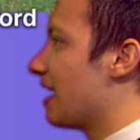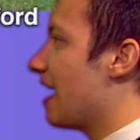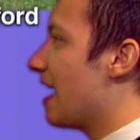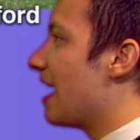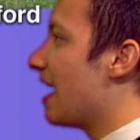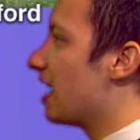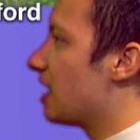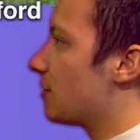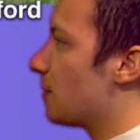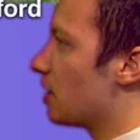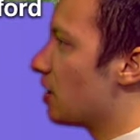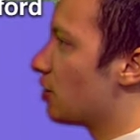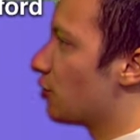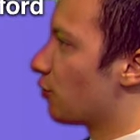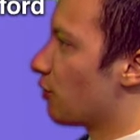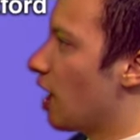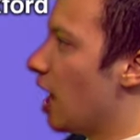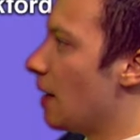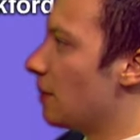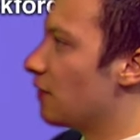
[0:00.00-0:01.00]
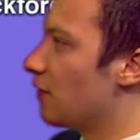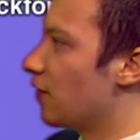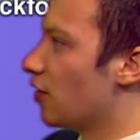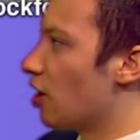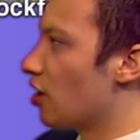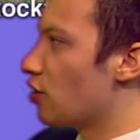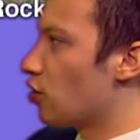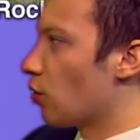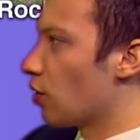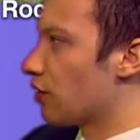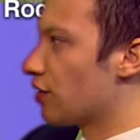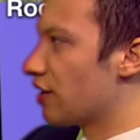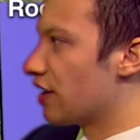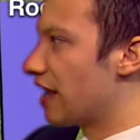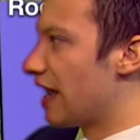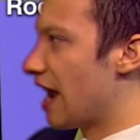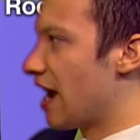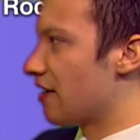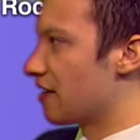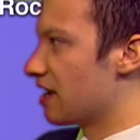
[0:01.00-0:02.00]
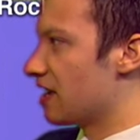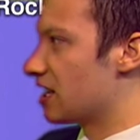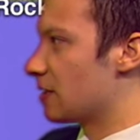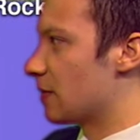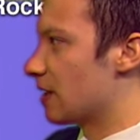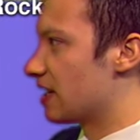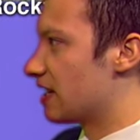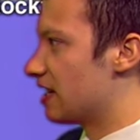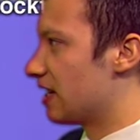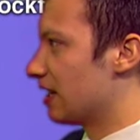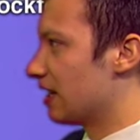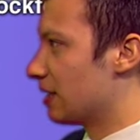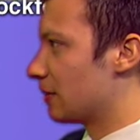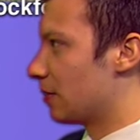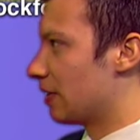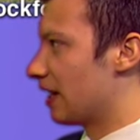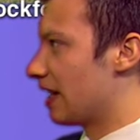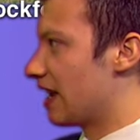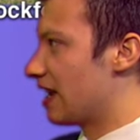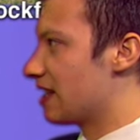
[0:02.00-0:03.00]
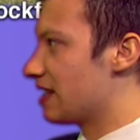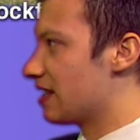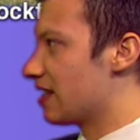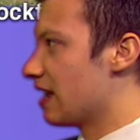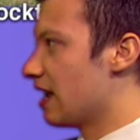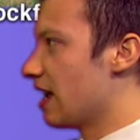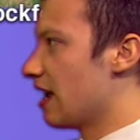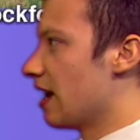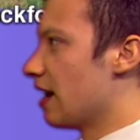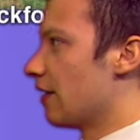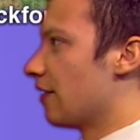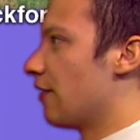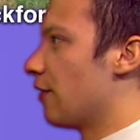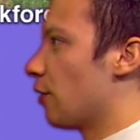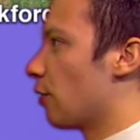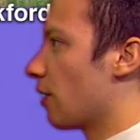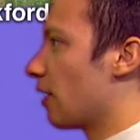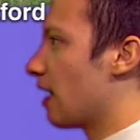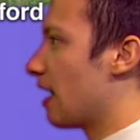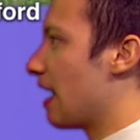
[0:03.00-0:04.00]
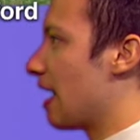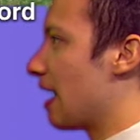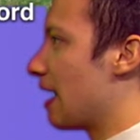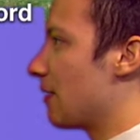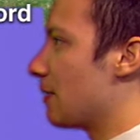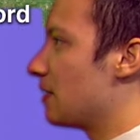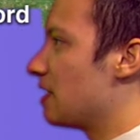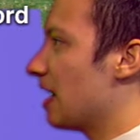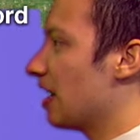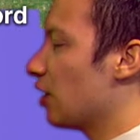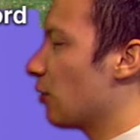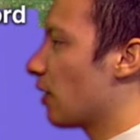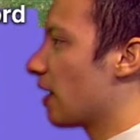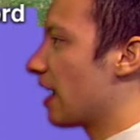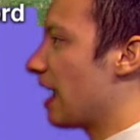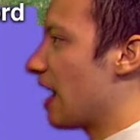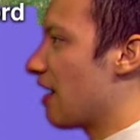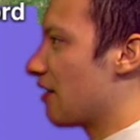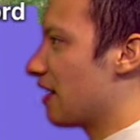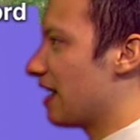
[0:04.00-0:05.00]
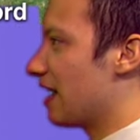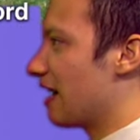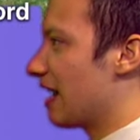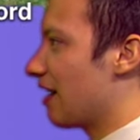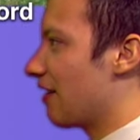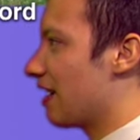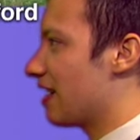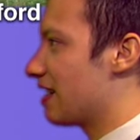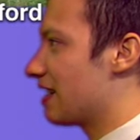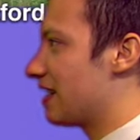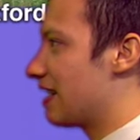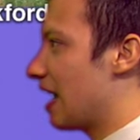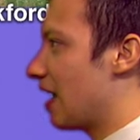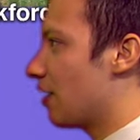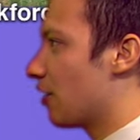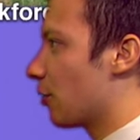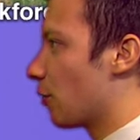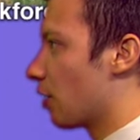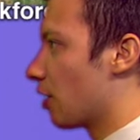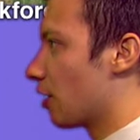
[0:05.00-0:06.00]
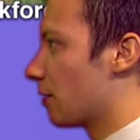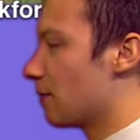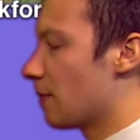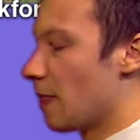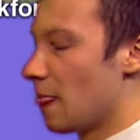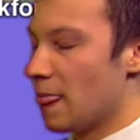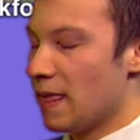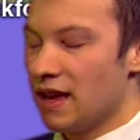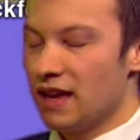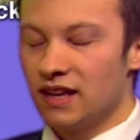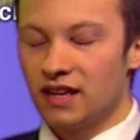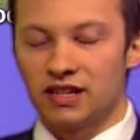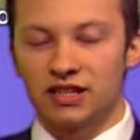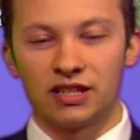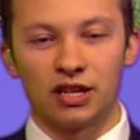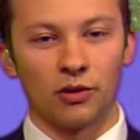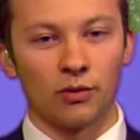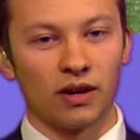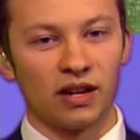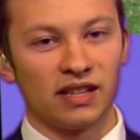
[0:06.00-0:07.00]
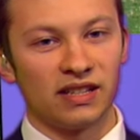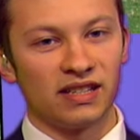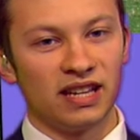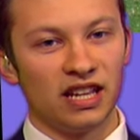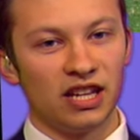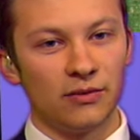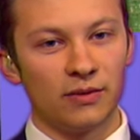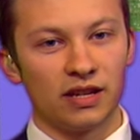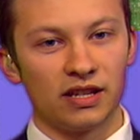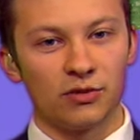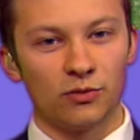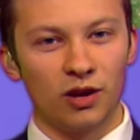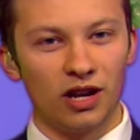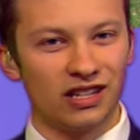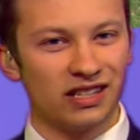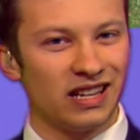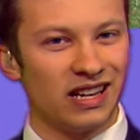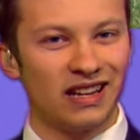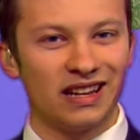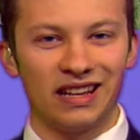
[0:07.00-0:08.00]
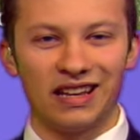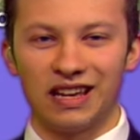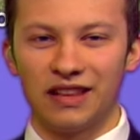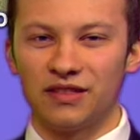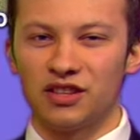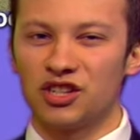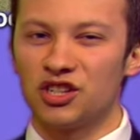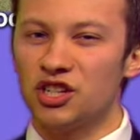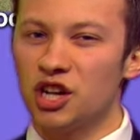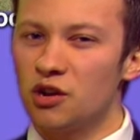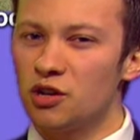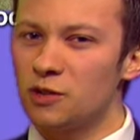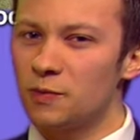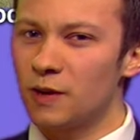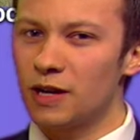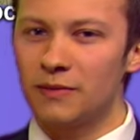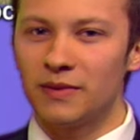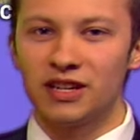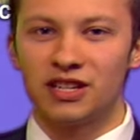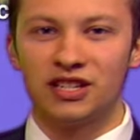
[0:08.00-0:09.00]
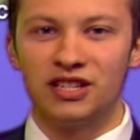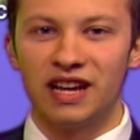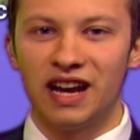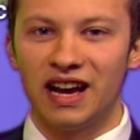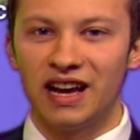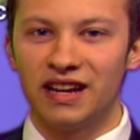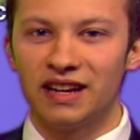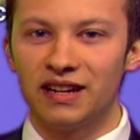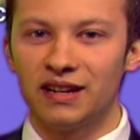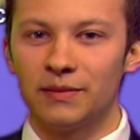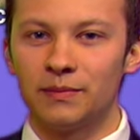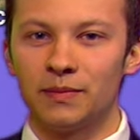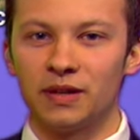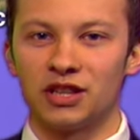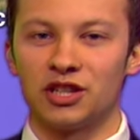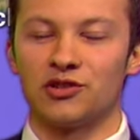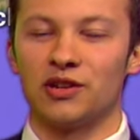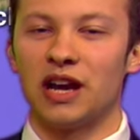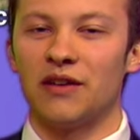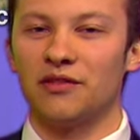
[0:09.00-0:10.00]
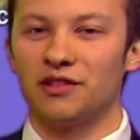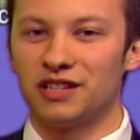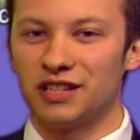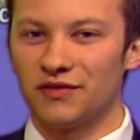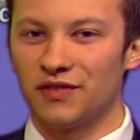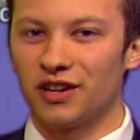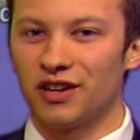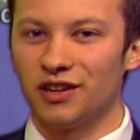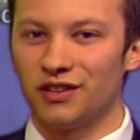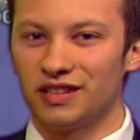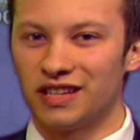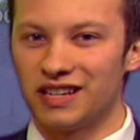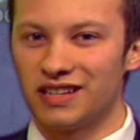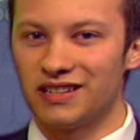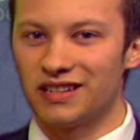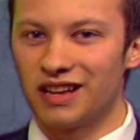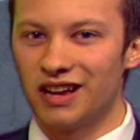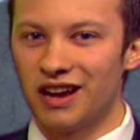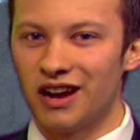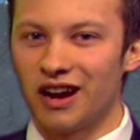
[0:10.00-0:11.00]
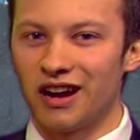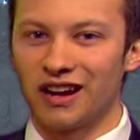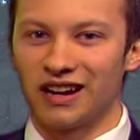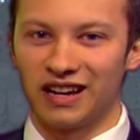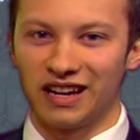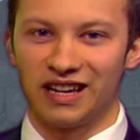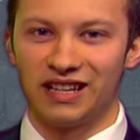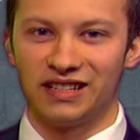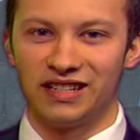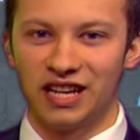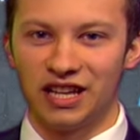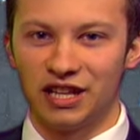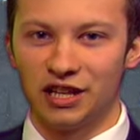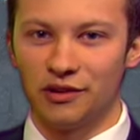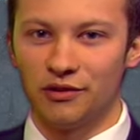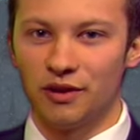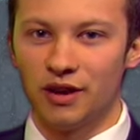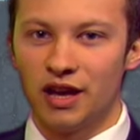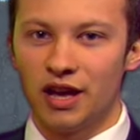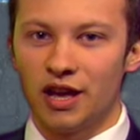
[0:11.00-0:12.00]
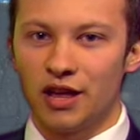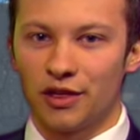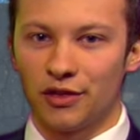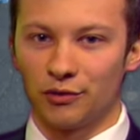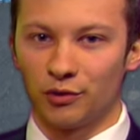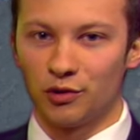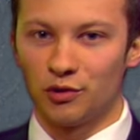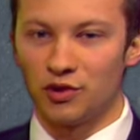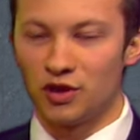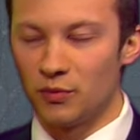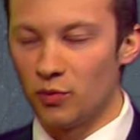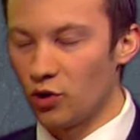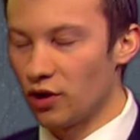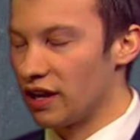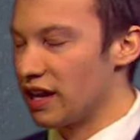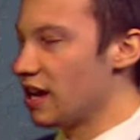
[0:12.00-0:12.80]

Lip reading: It's been dropped for our northern counties, but still in place for Delaware County and areas southward. So we're continuing to watch that. And again, the snow is pretty much done, but the travel difficulties are going to continue through the morning.